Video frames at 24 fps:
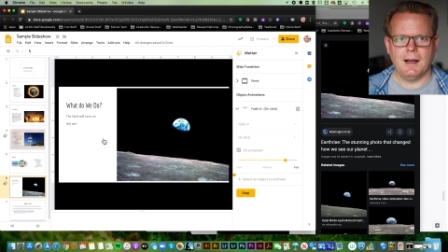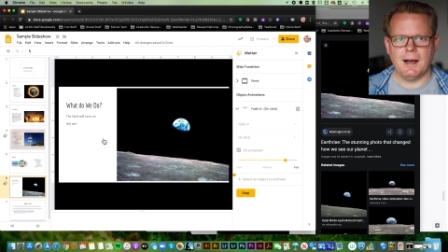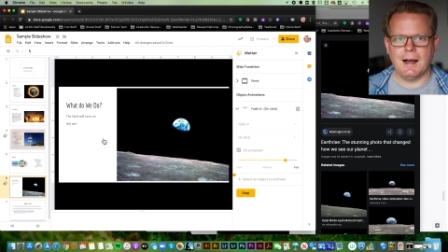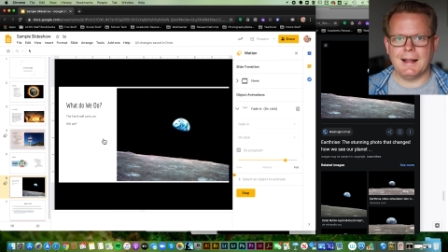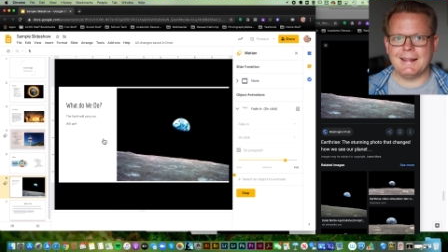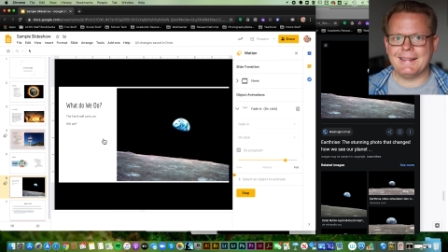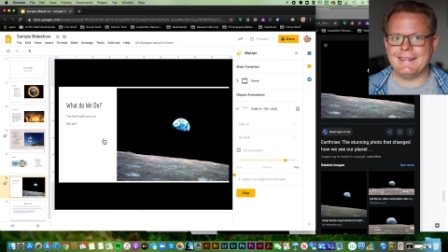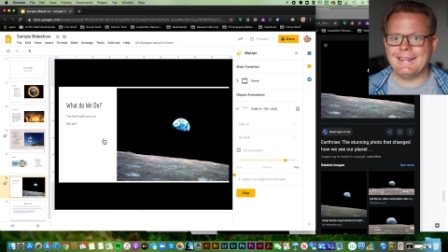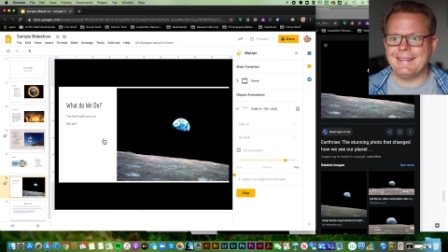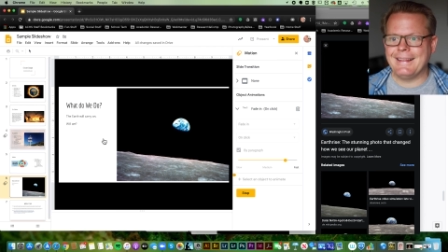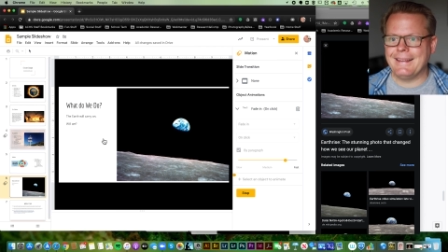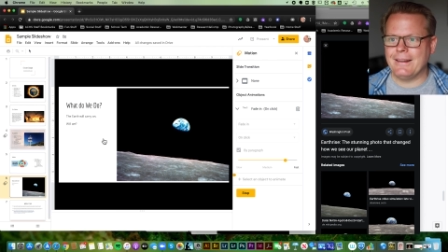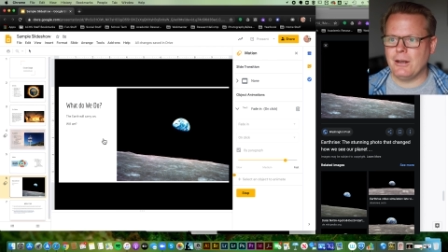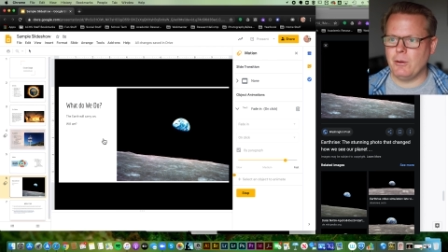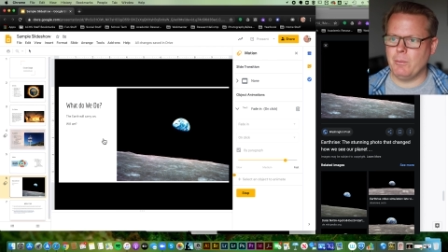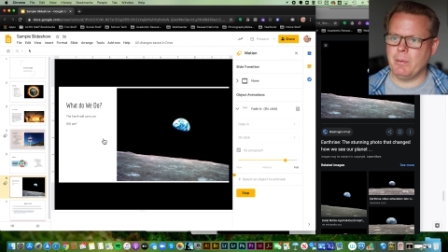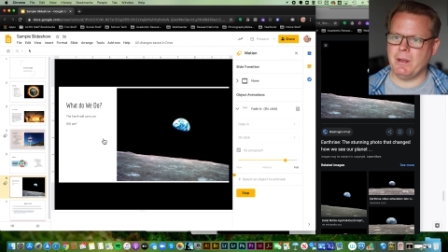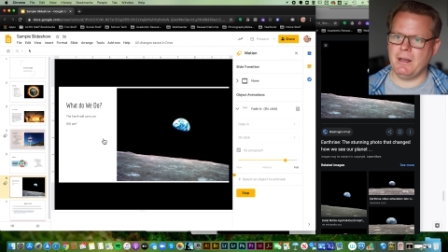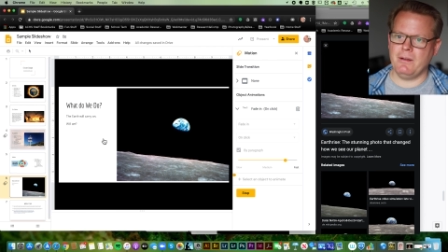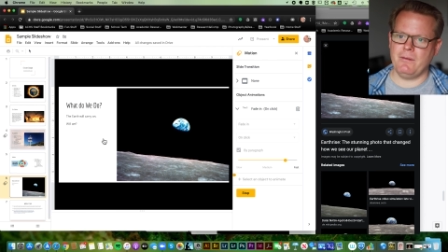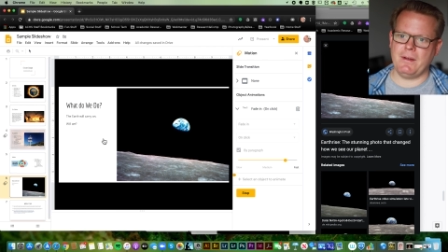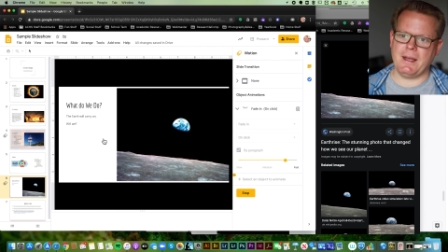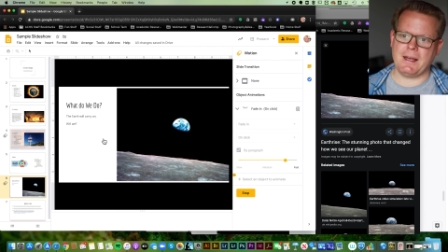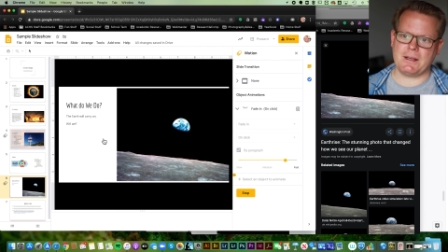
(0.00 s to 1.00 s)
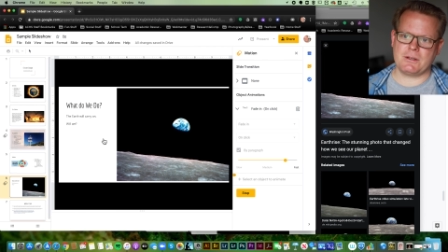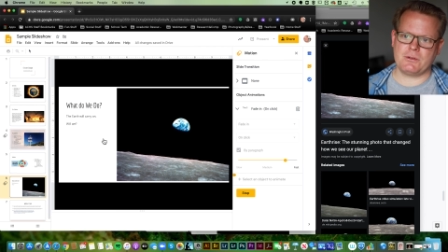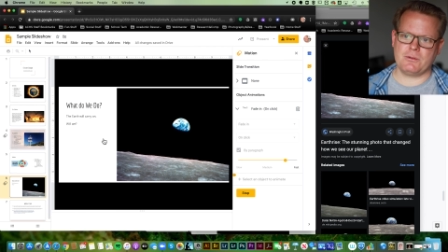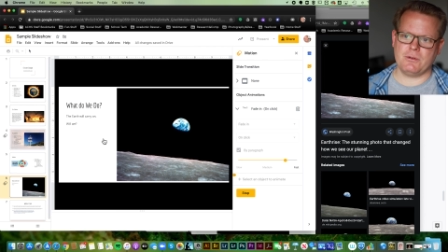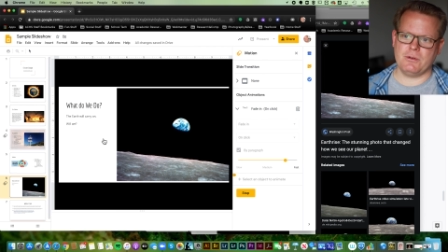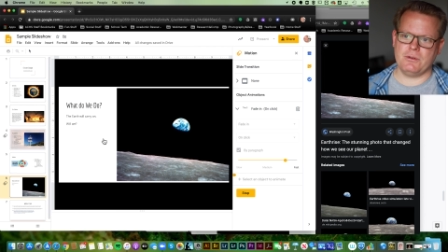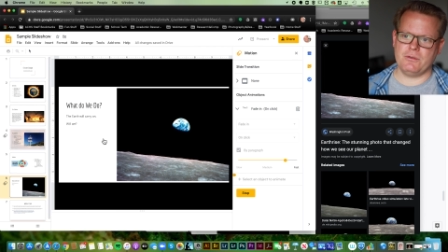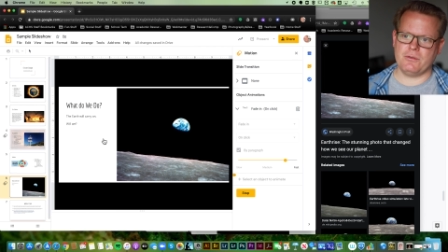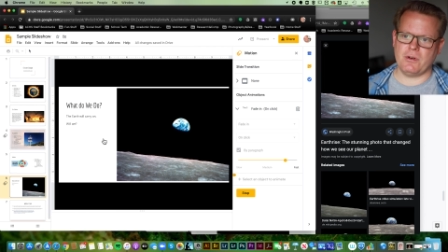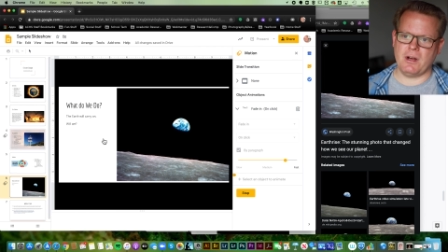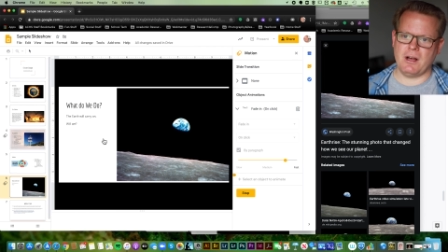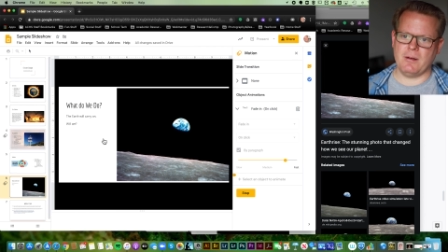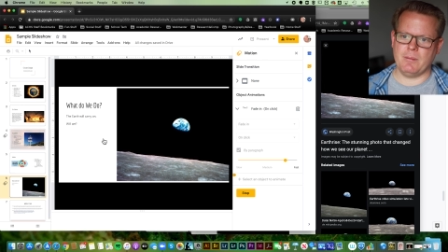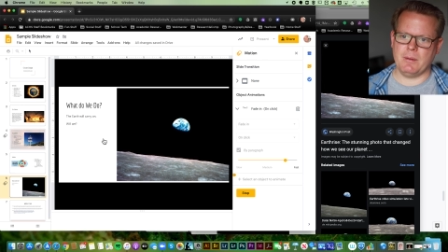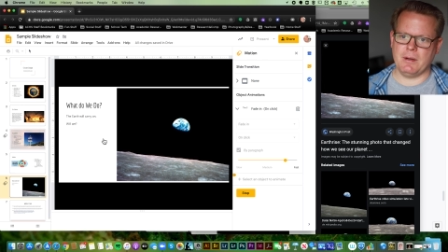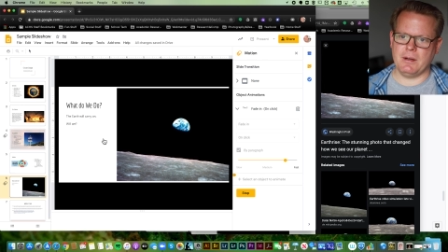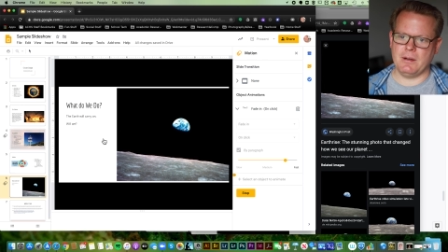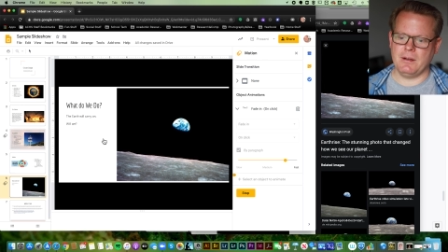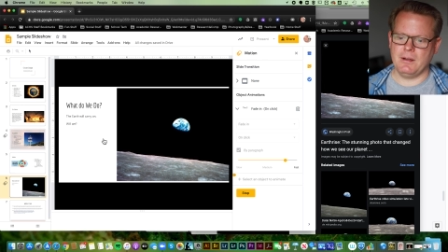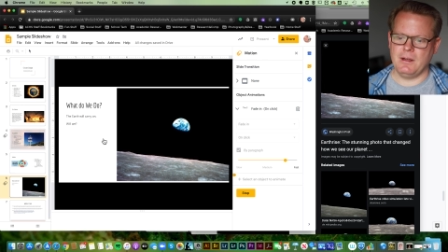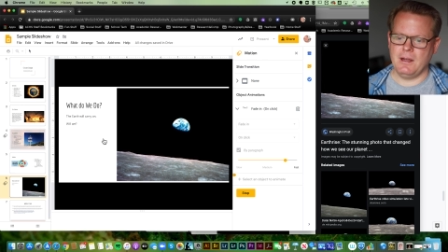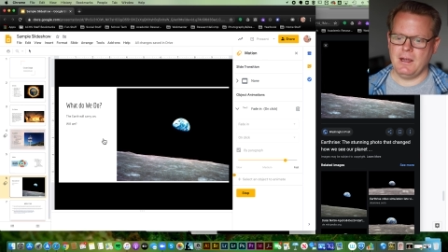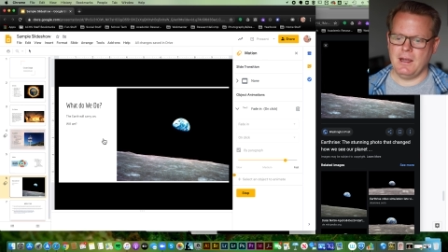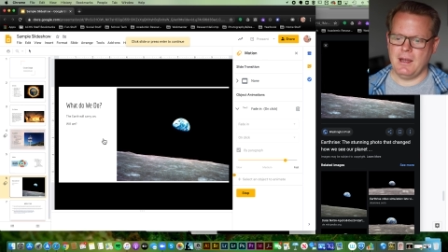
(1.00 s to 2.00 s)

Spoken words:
A little bit of extra drama.